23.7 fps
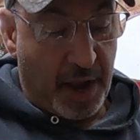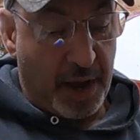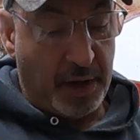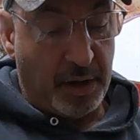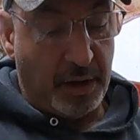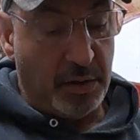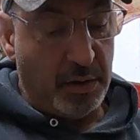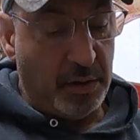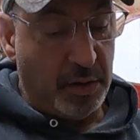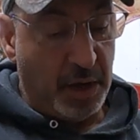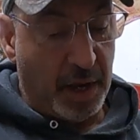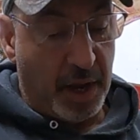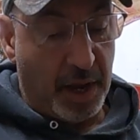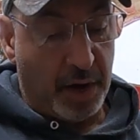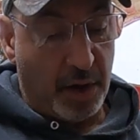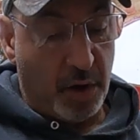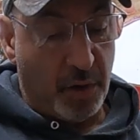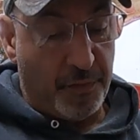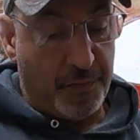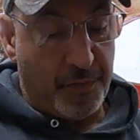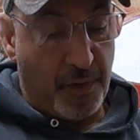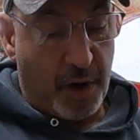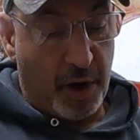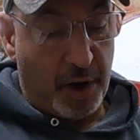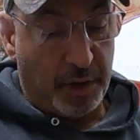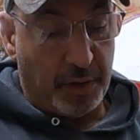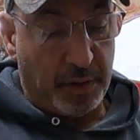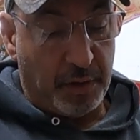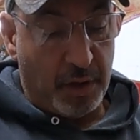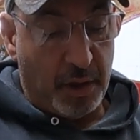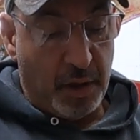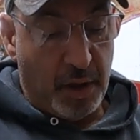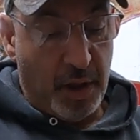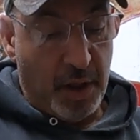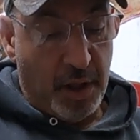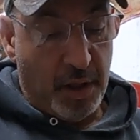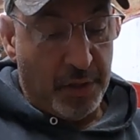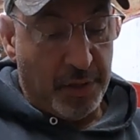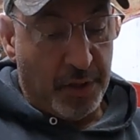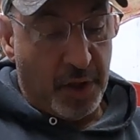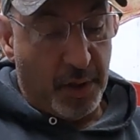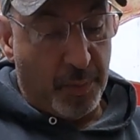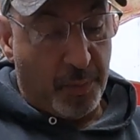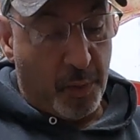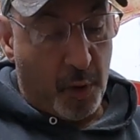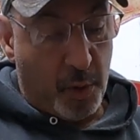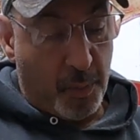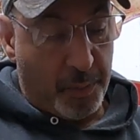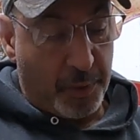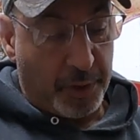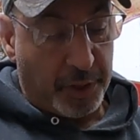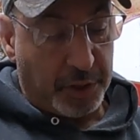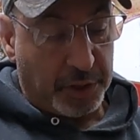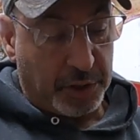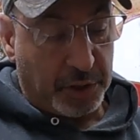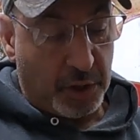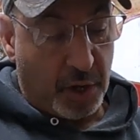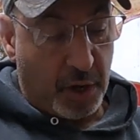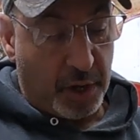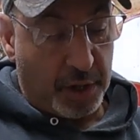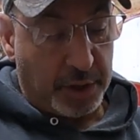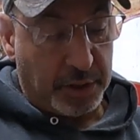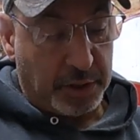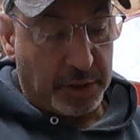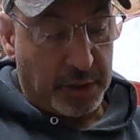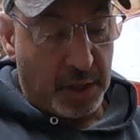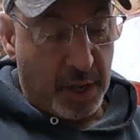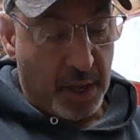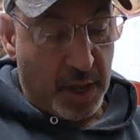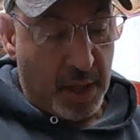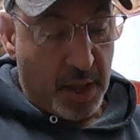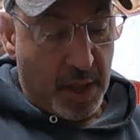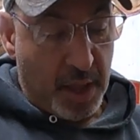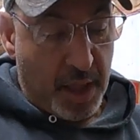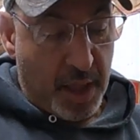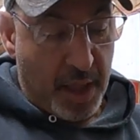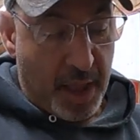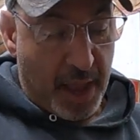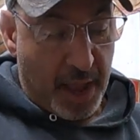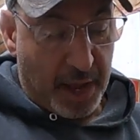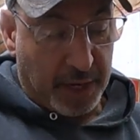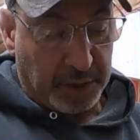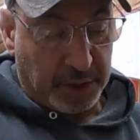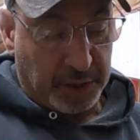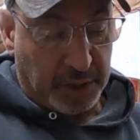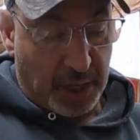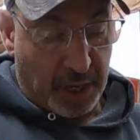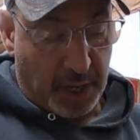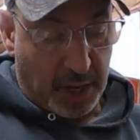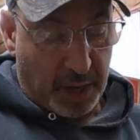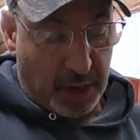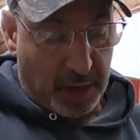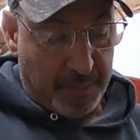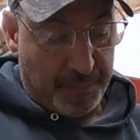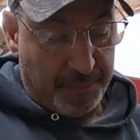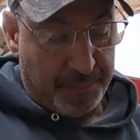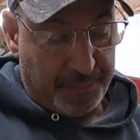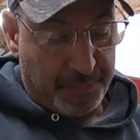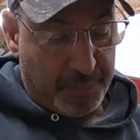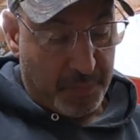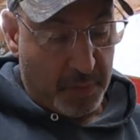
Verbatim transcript: tighten, you got to go find the appropriate sized hex key.